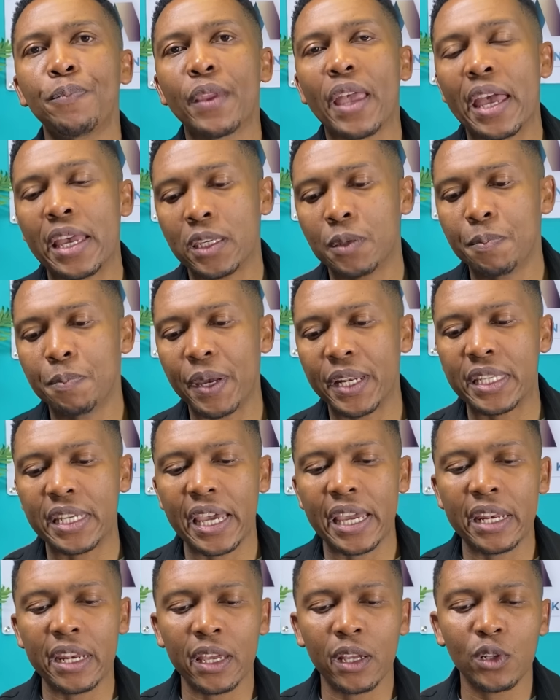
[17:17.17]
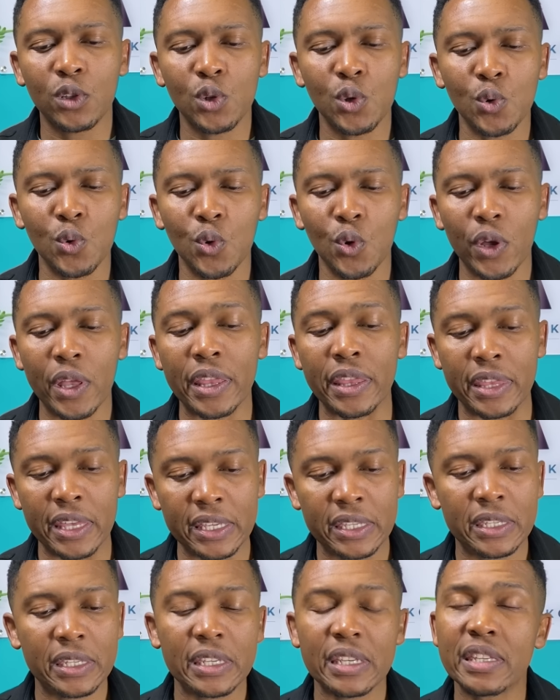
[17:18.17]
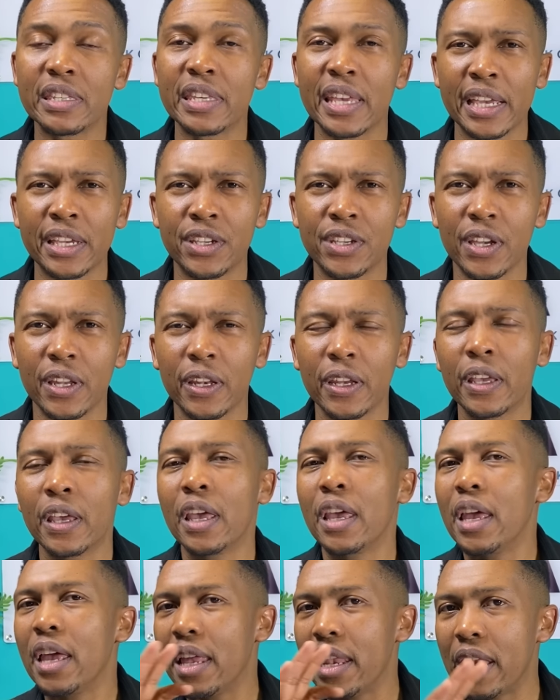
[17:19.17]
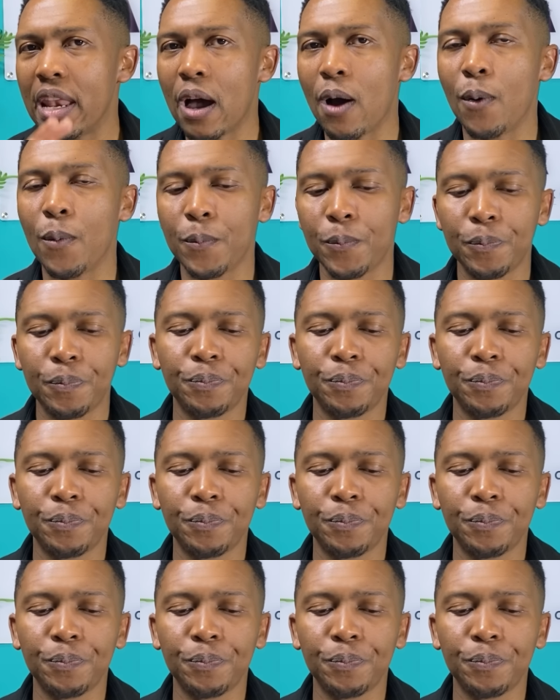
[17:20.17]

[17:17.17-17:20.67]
as pertaining to this section. Now,